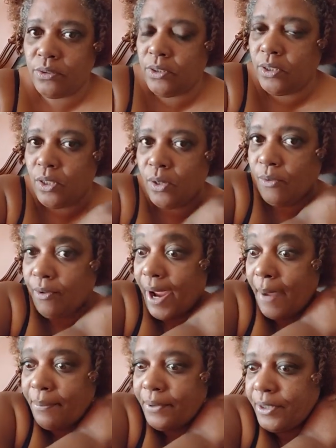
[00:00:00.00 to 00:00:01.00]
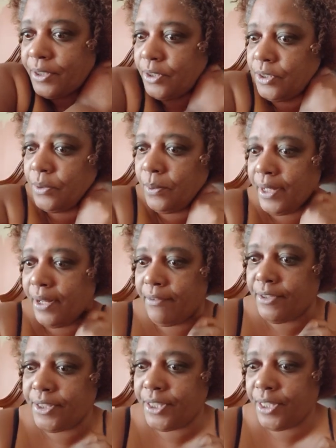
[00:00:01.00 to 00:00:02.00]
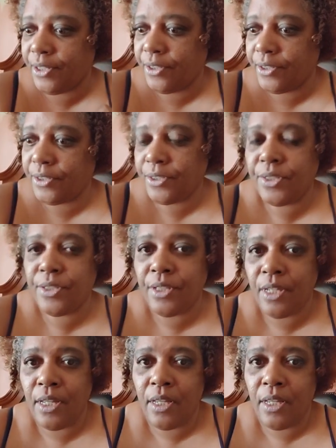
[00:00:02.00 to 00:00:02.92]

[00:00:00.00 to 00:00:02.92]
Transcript: you know, rappers or whatever, singers.